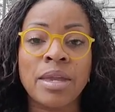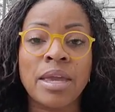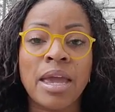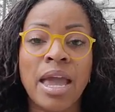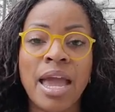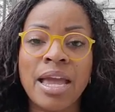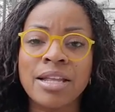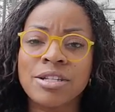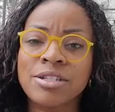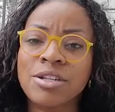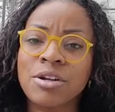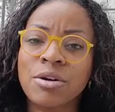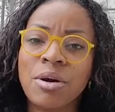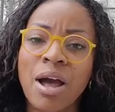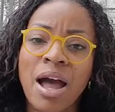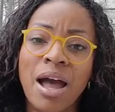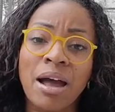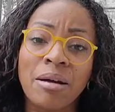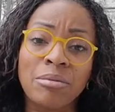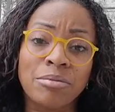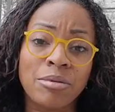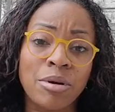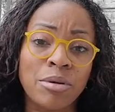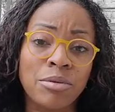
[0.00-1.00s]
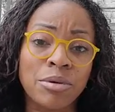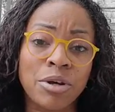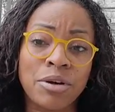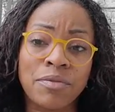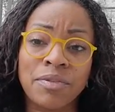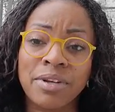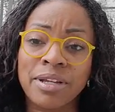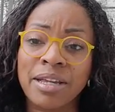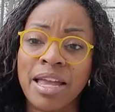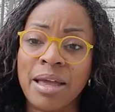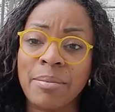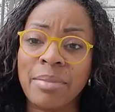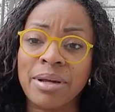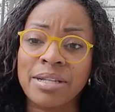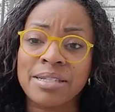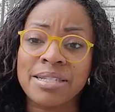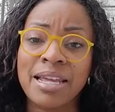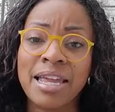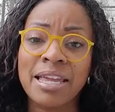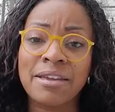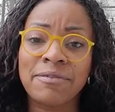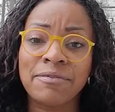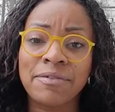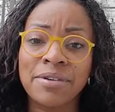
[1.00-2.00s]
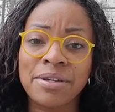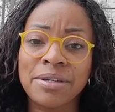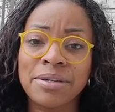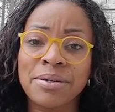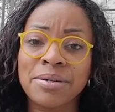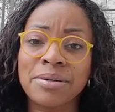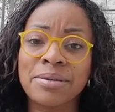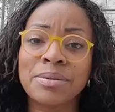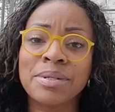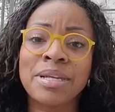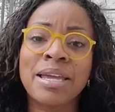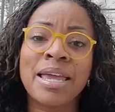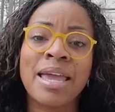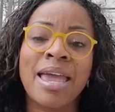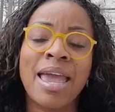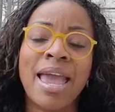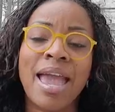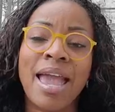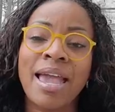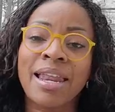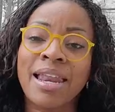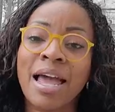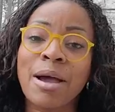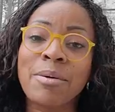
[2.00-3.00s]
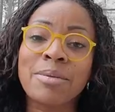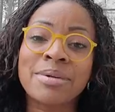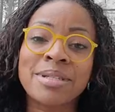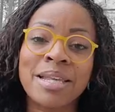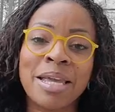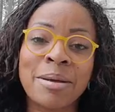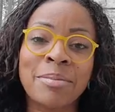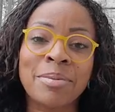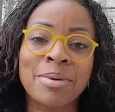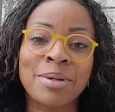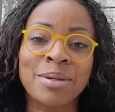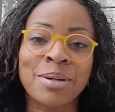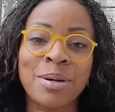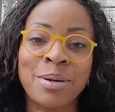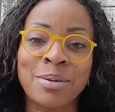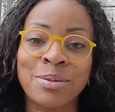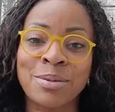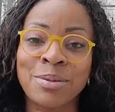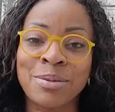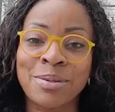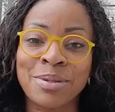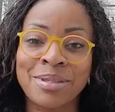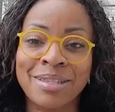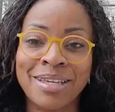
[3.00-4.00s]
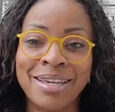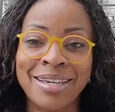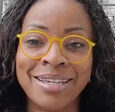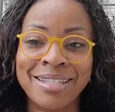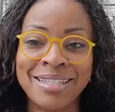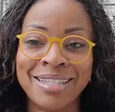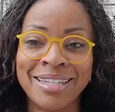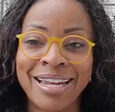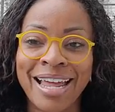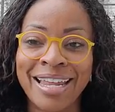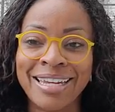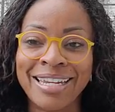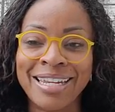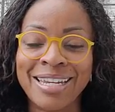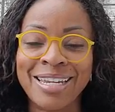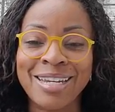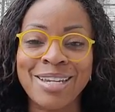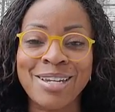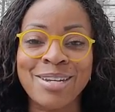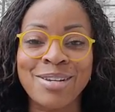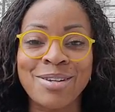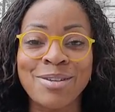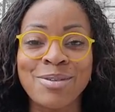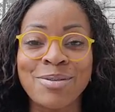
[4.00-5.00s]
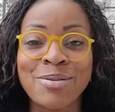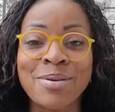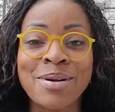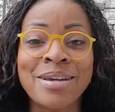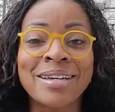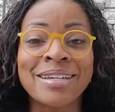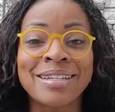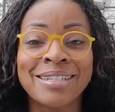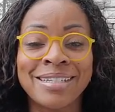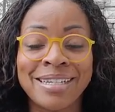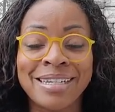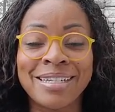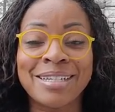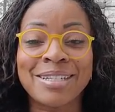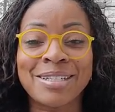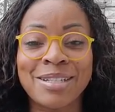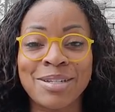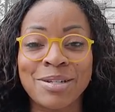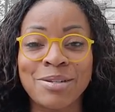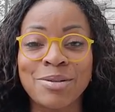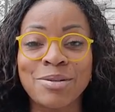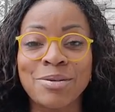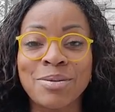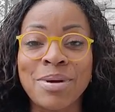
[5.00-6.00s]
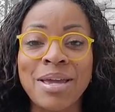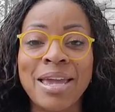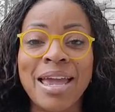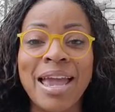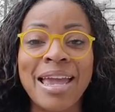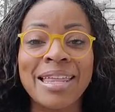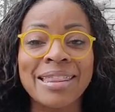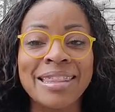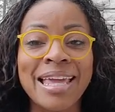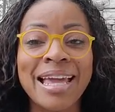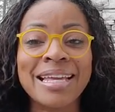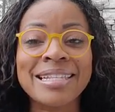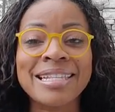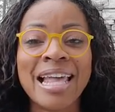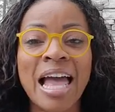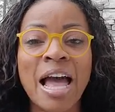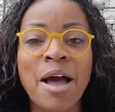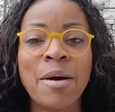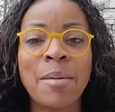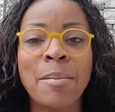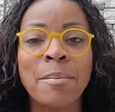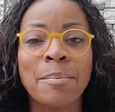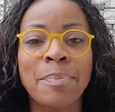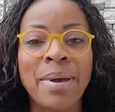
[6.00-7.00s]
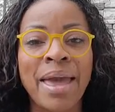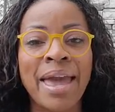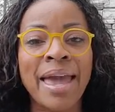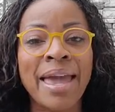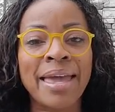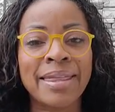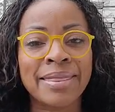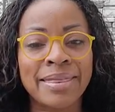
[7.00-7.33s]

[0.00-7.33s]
And so I rode over to get my tank filled, and I was able to go do the things that I needed to do. And that's how bad